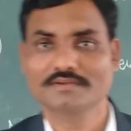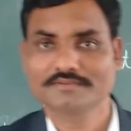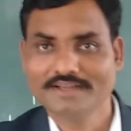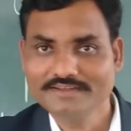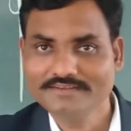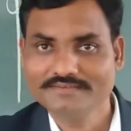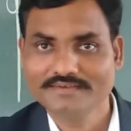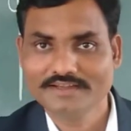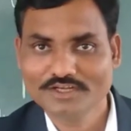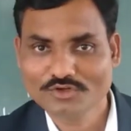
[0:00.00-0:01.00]
that is
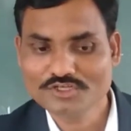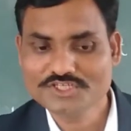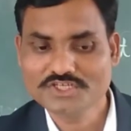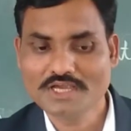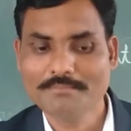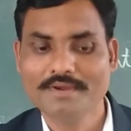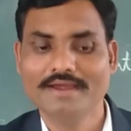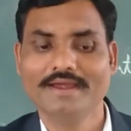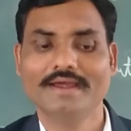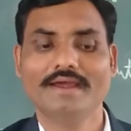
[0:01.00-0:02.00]
androecium
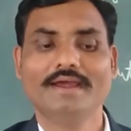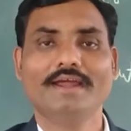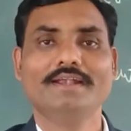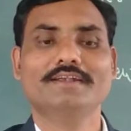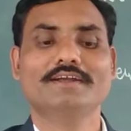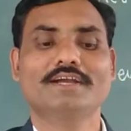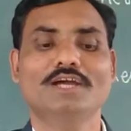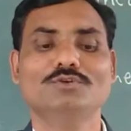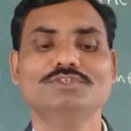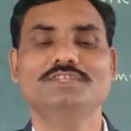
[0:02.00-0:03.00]
and
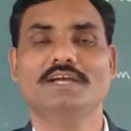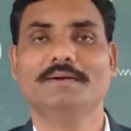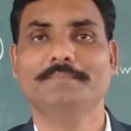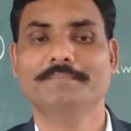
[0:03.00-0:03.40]
gynoecium.